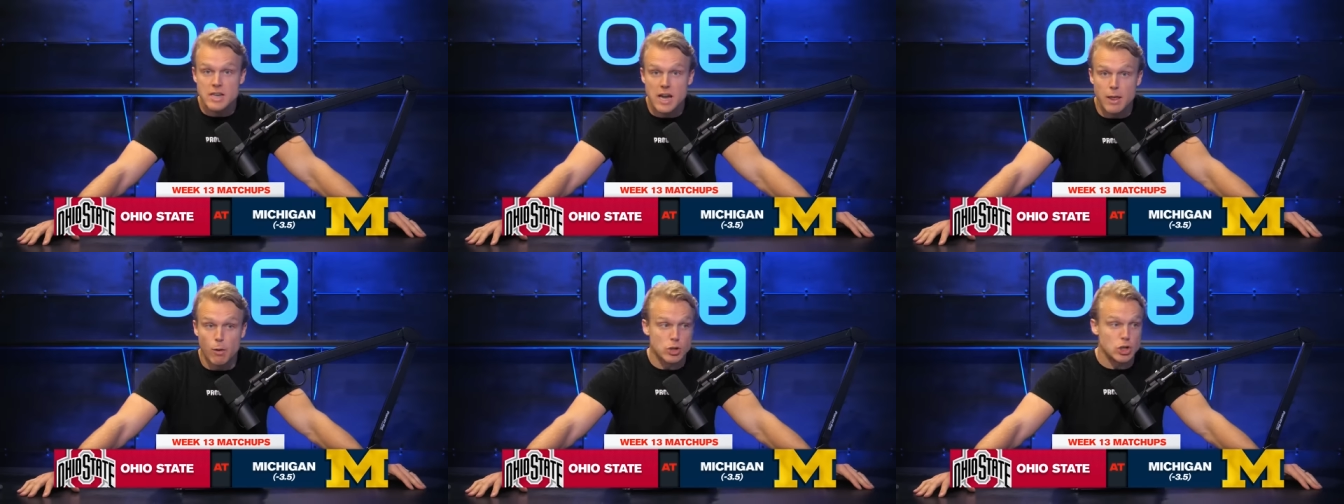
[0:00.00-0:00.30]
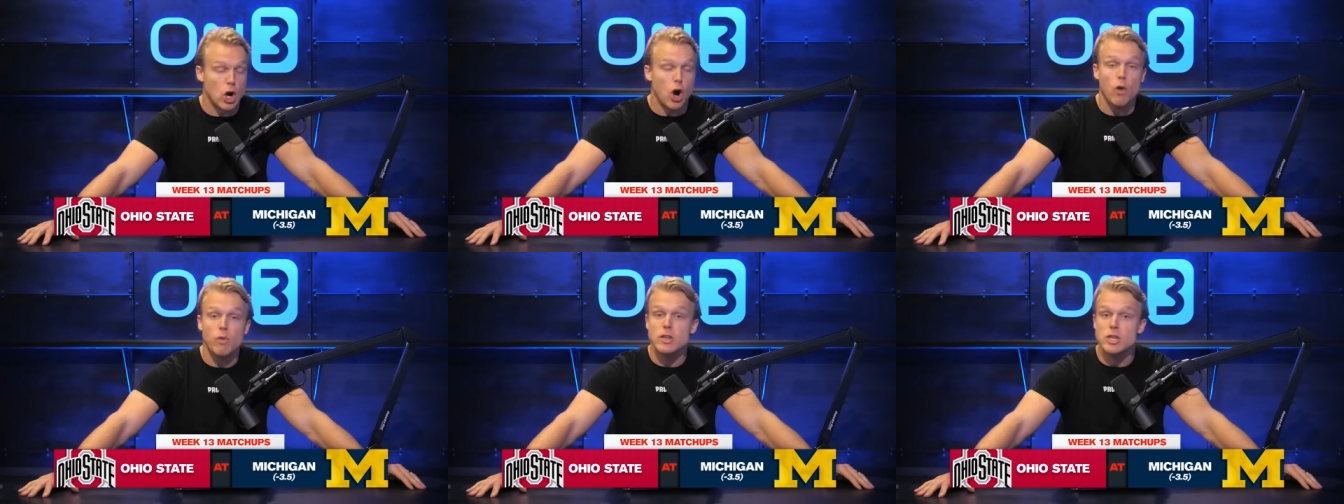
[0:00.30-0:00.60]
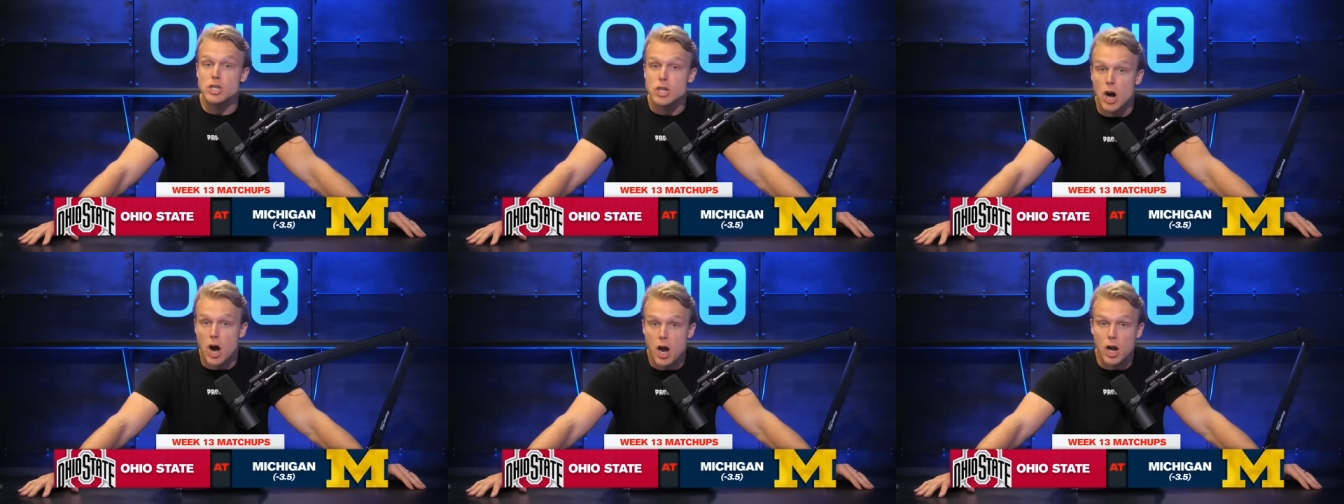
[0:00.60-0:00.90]
There was all this
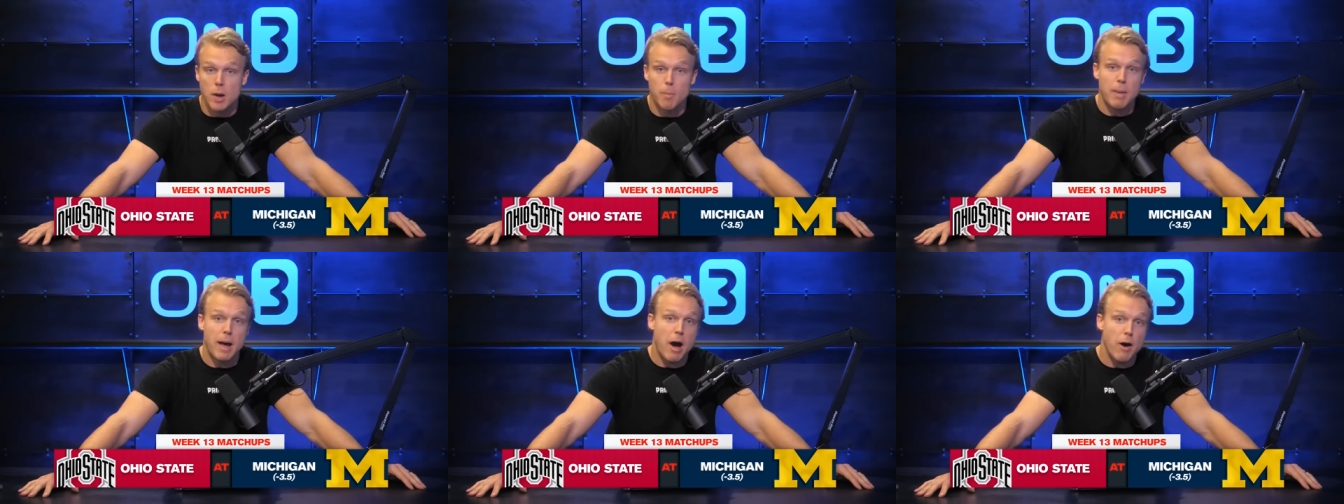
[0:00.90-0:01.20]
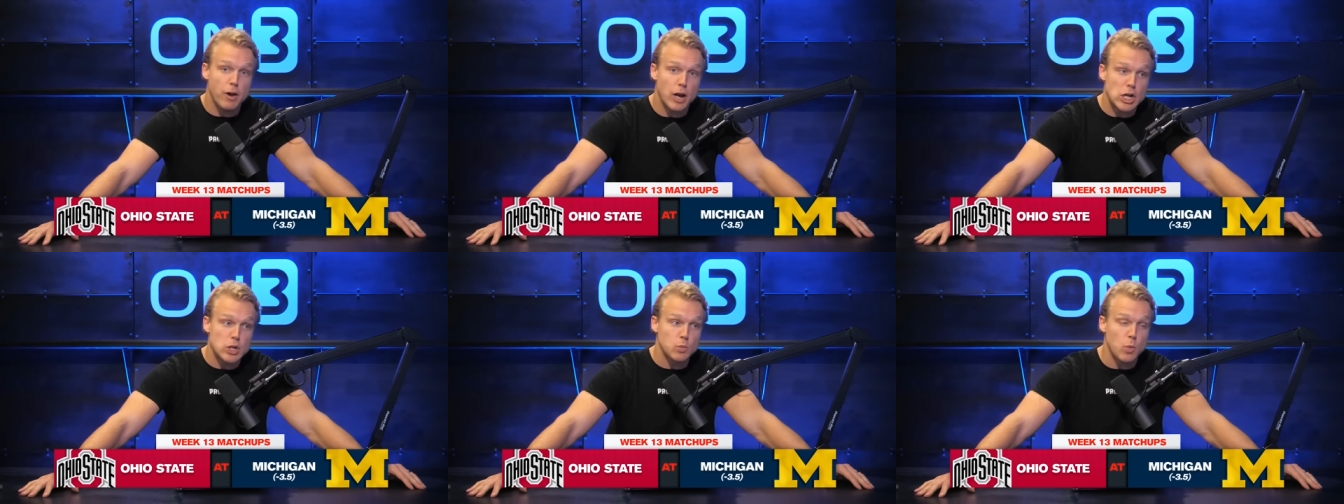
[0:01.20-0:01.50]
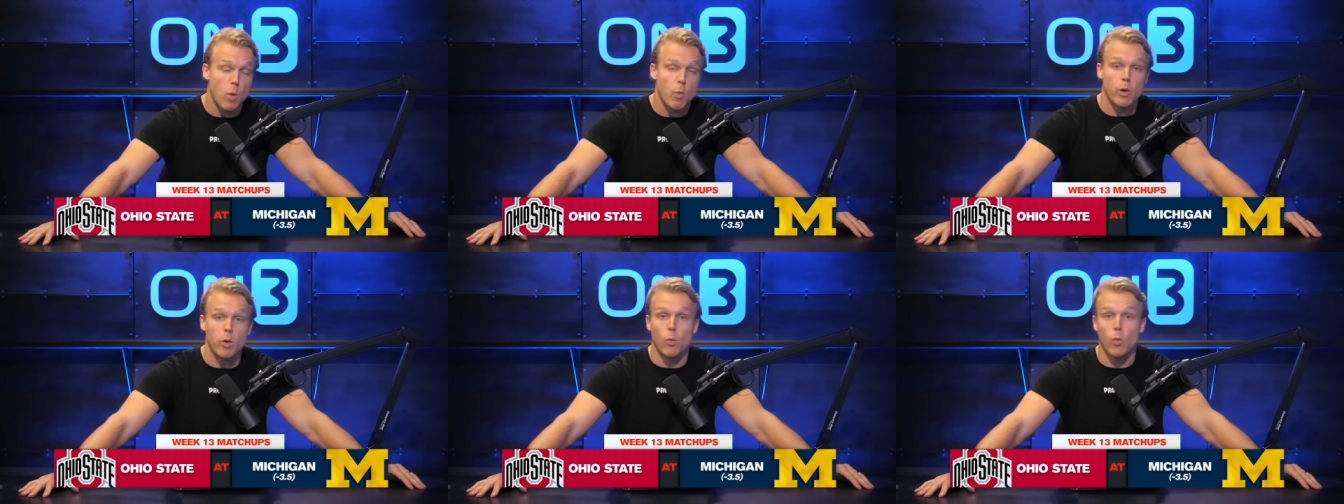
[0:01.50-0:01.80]
talk about us,
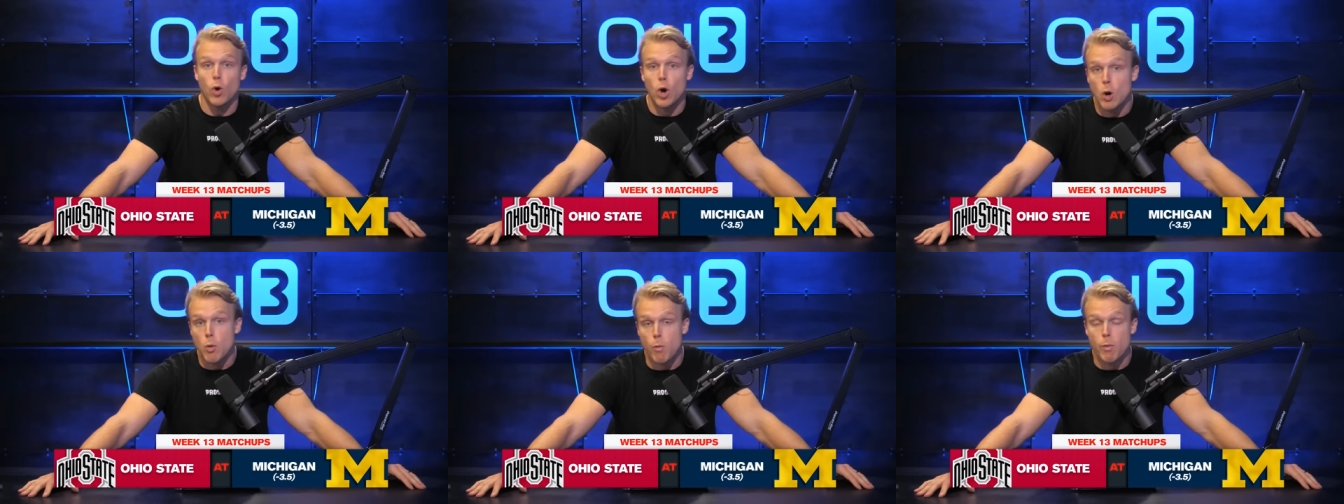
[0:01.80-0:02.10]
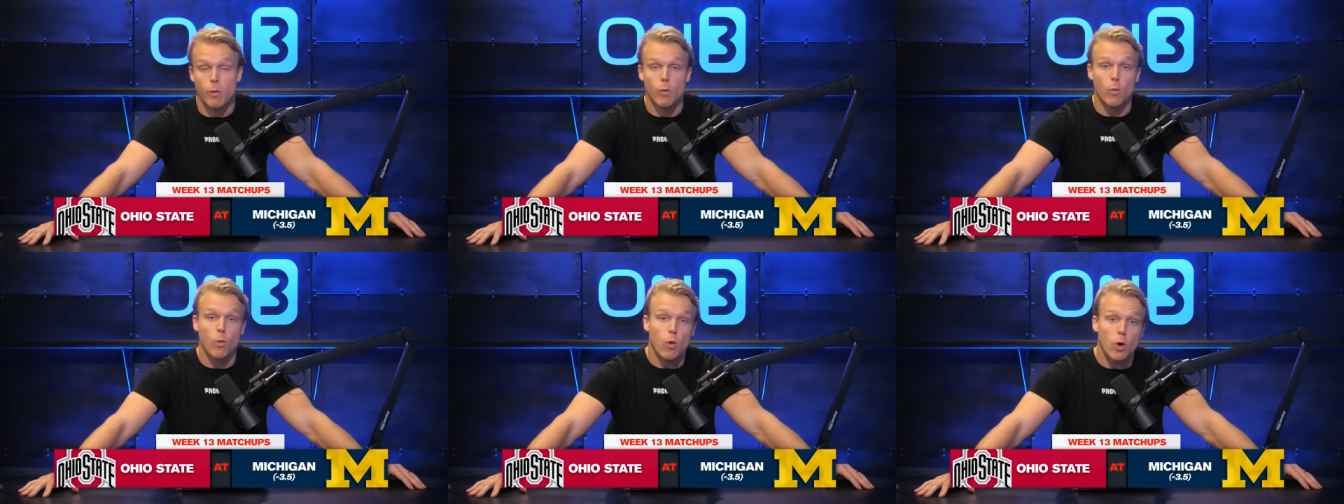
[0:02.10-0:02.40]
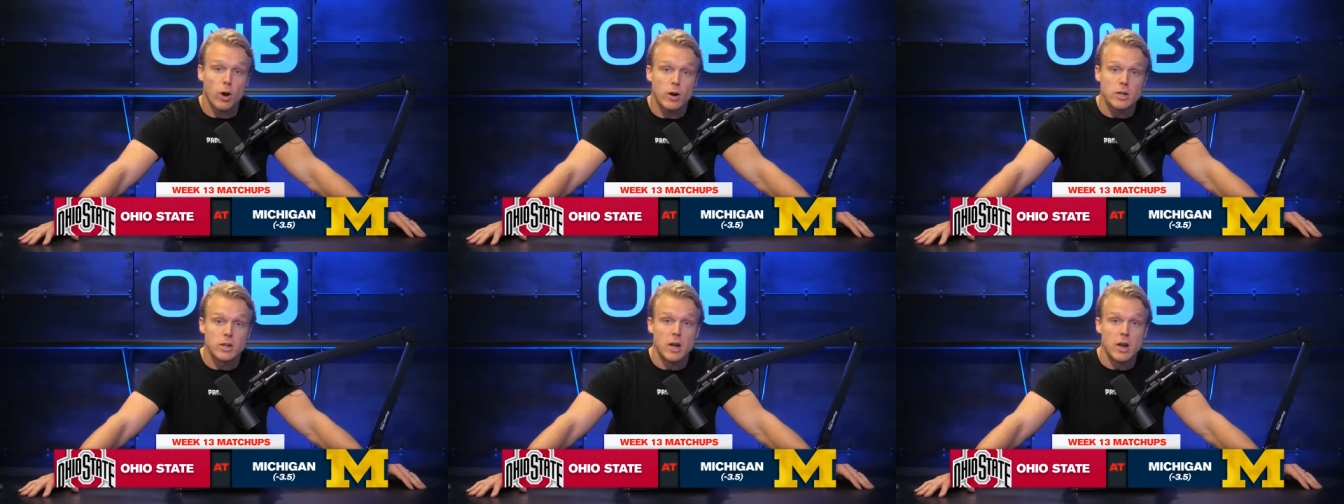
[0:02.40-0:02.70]
what we were, what we
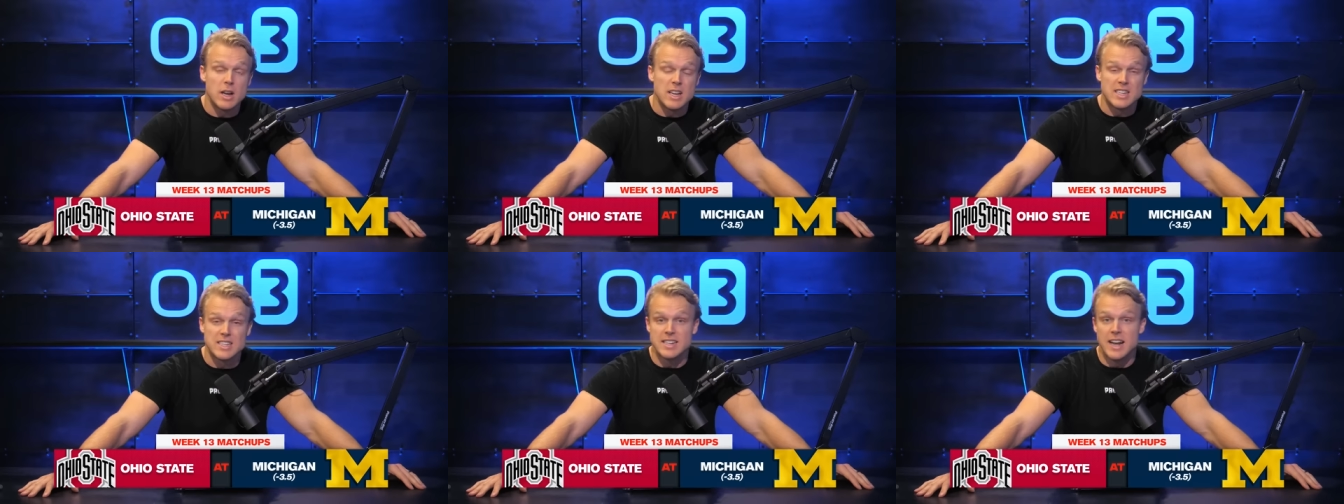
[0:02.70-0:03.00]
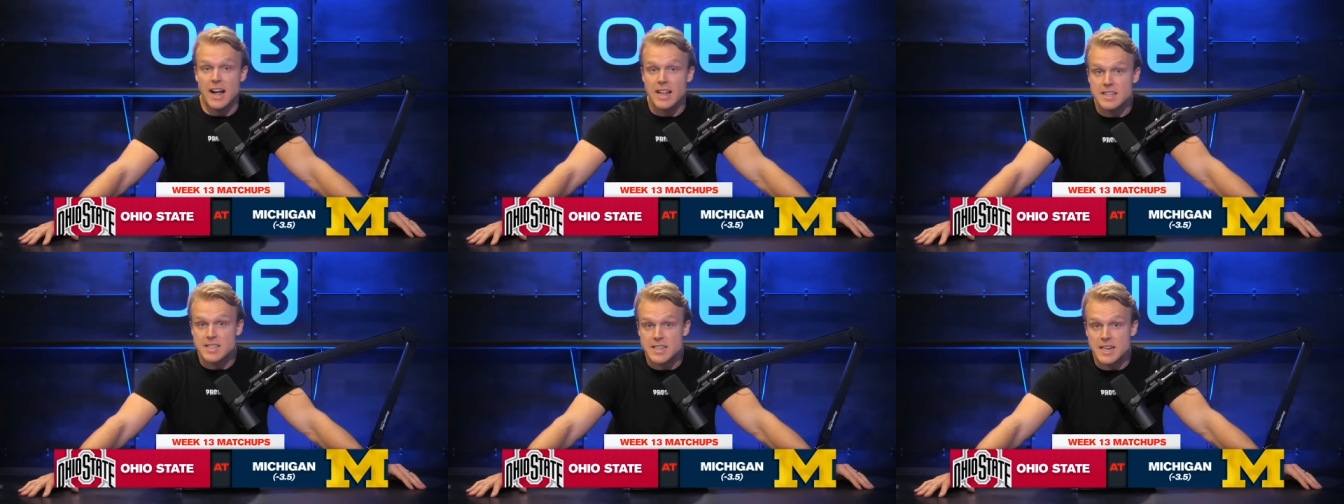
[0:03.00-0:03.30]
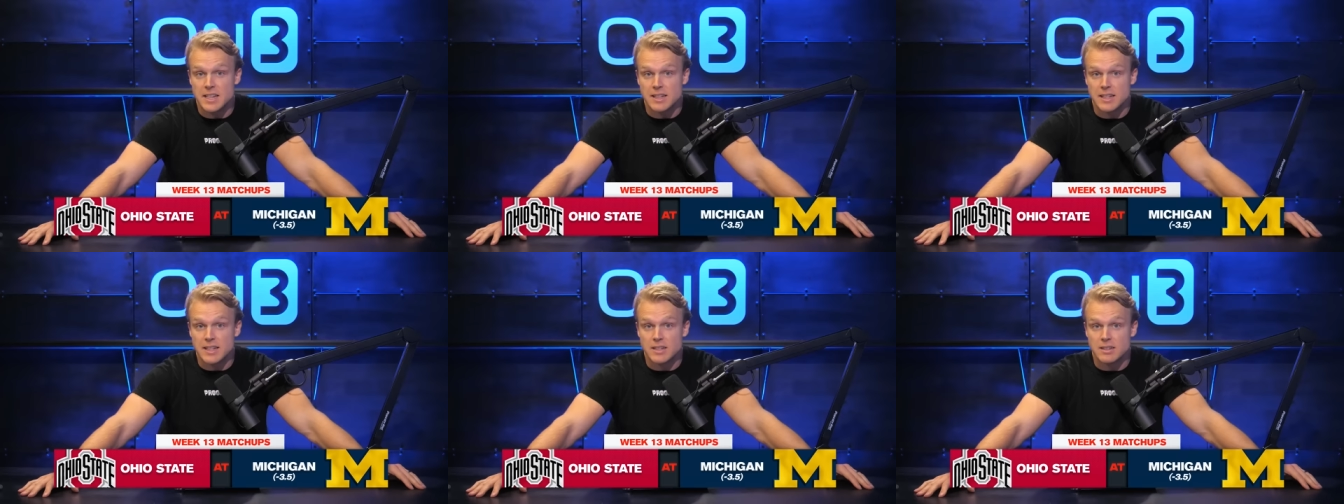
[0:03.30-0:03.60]
weren't, sign
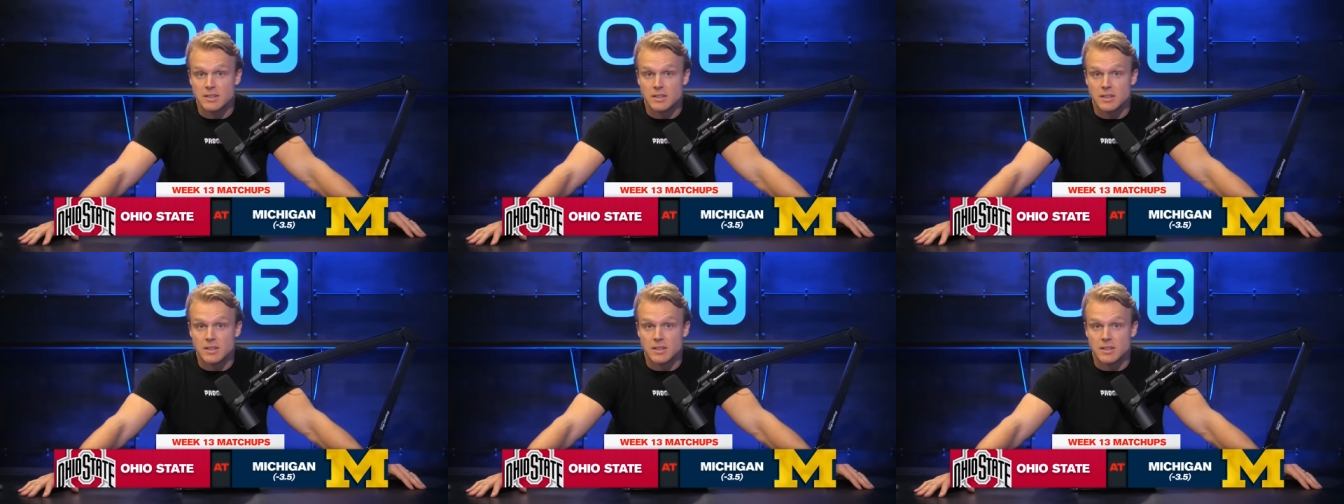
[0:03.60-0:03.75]
stealing,